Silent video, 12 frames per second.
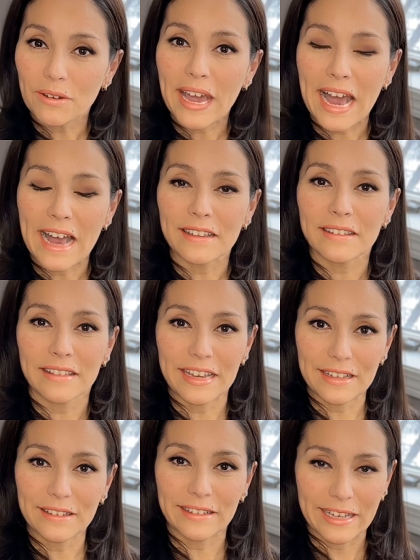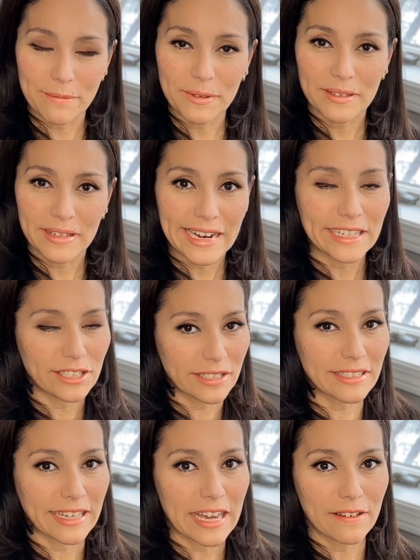has these tips that I
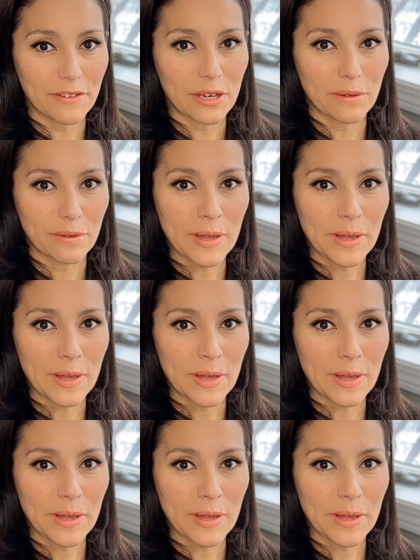just gave you.